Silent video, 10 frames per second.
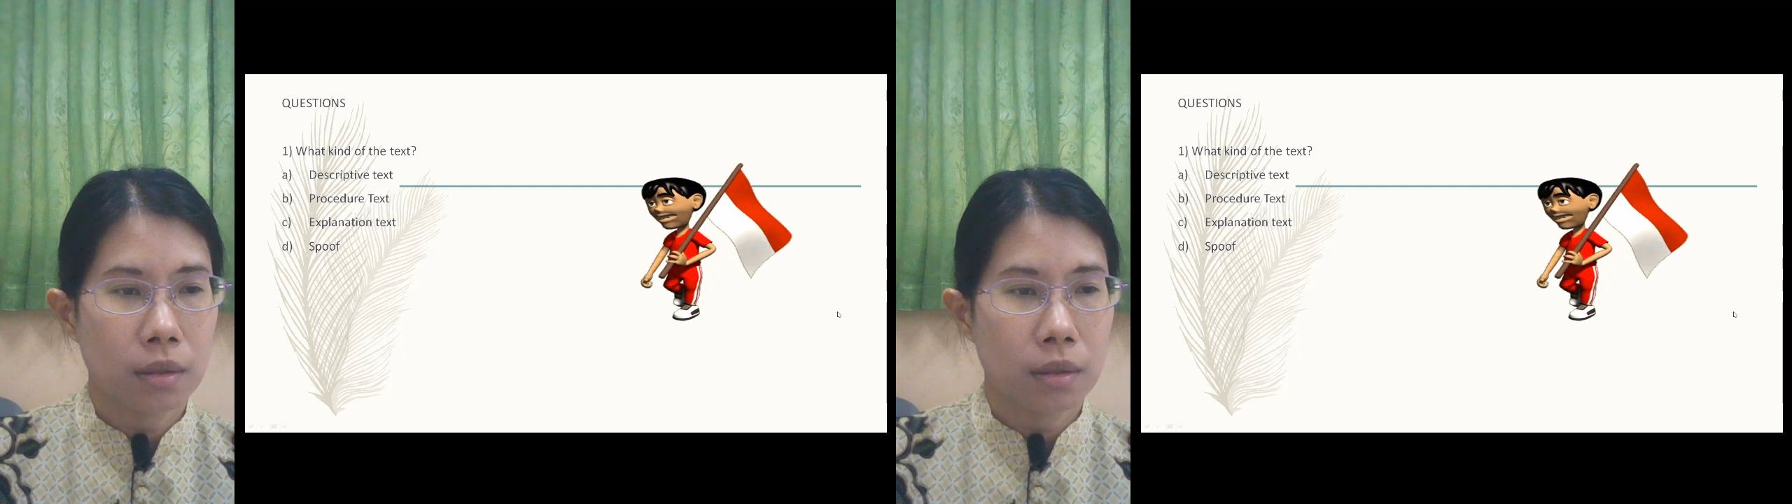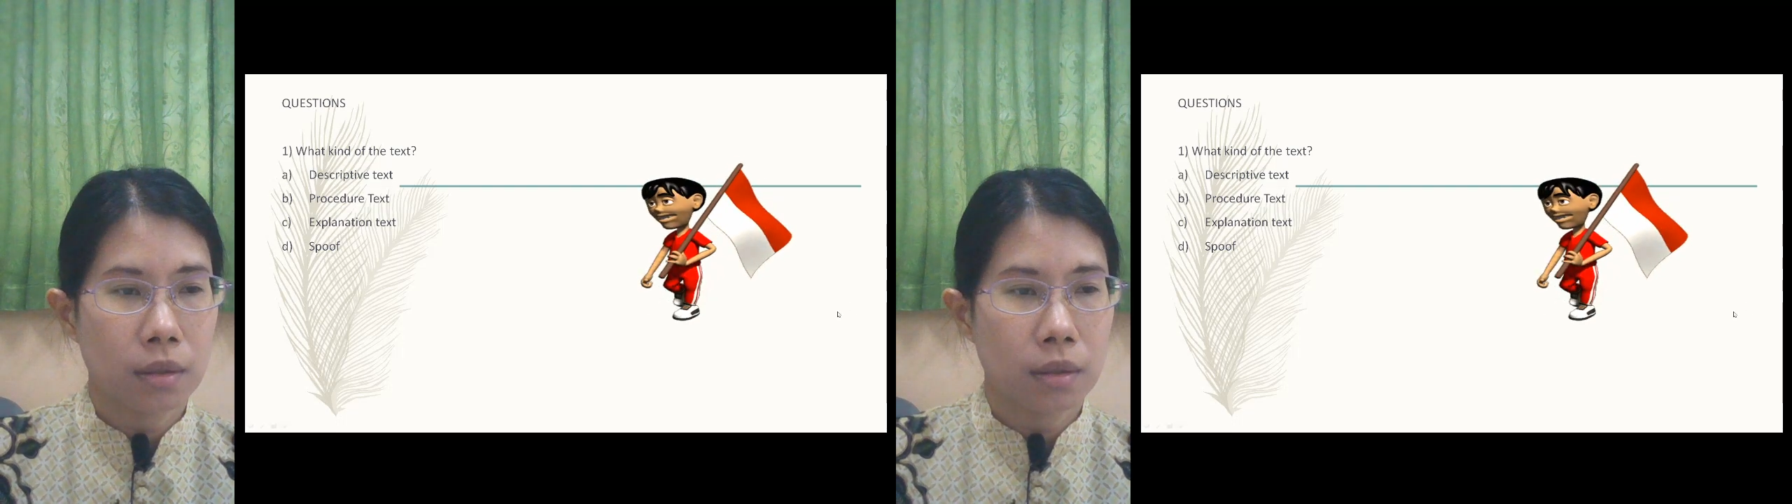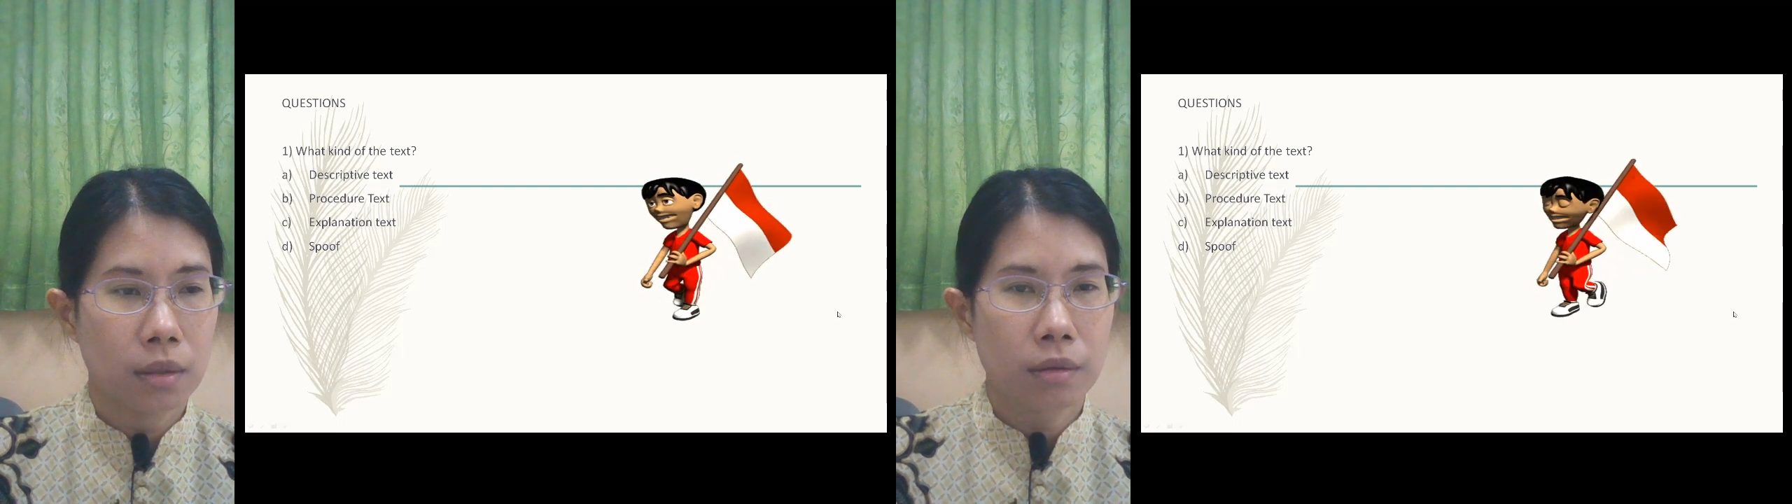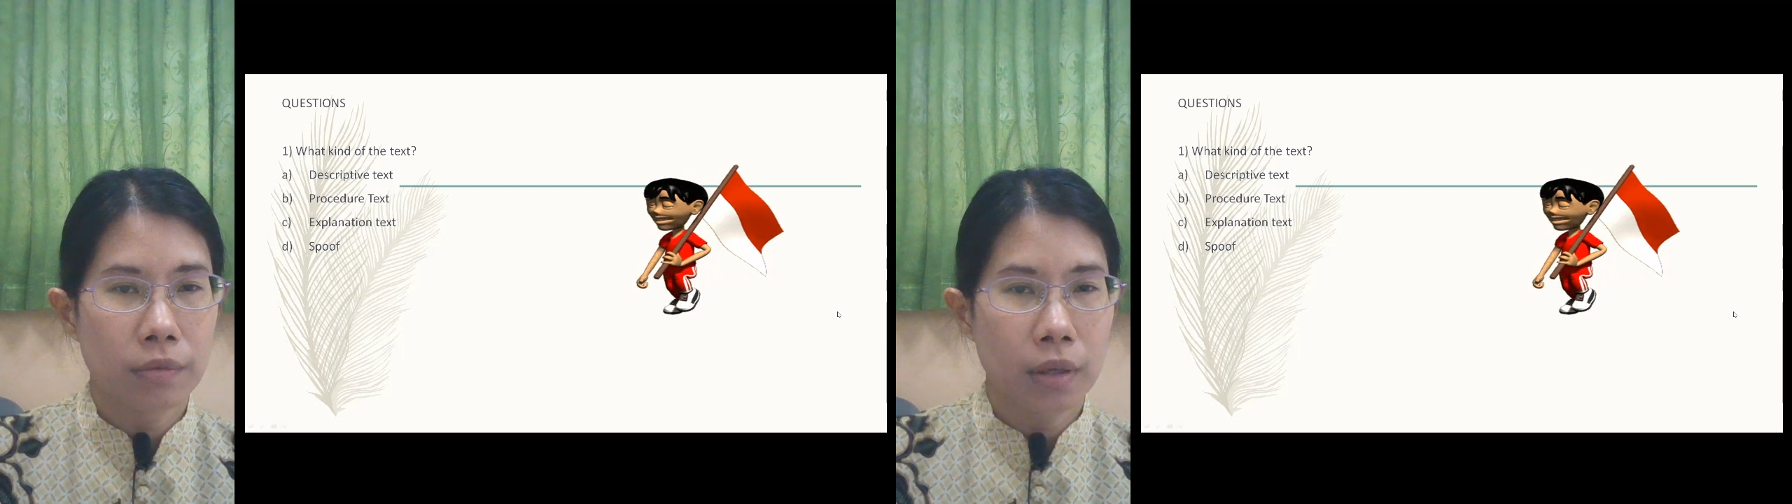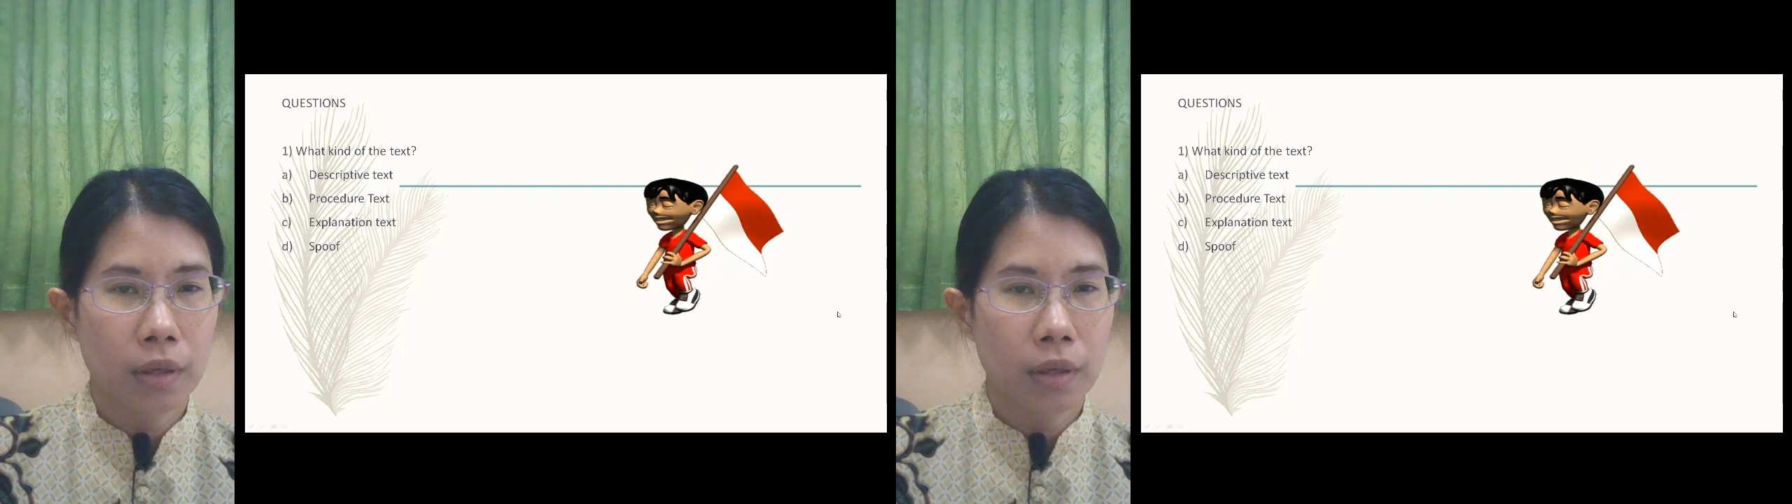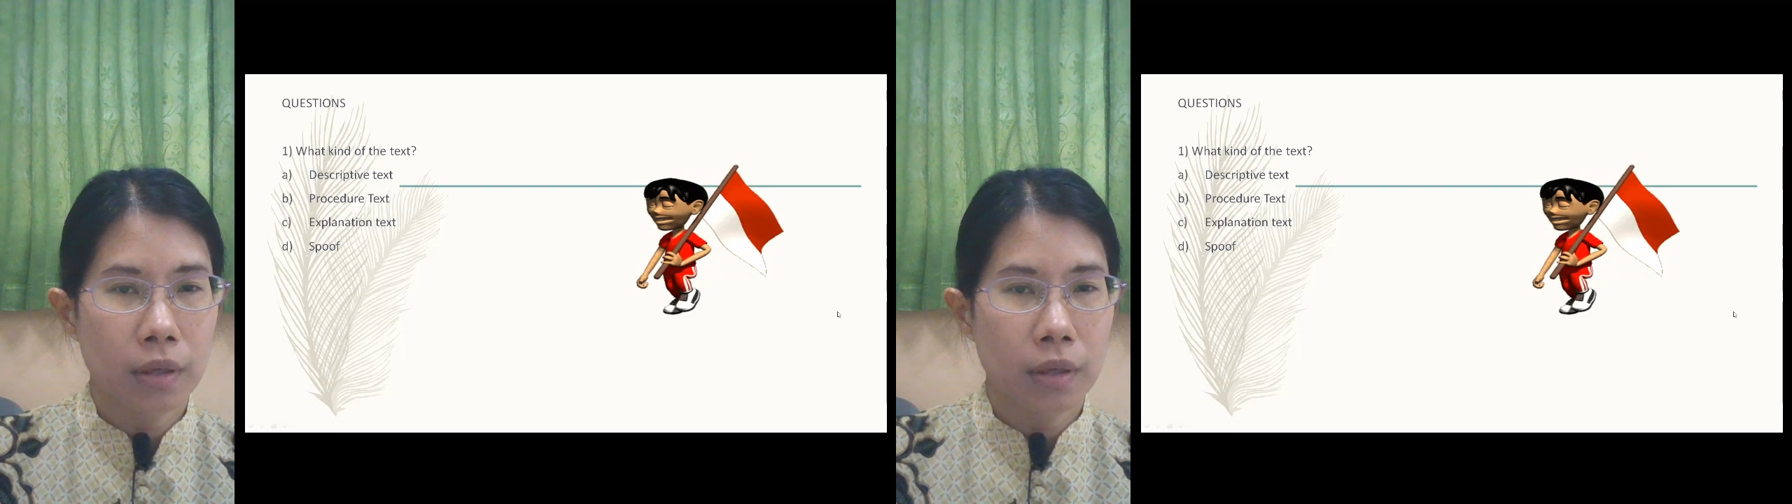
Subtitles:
It is a very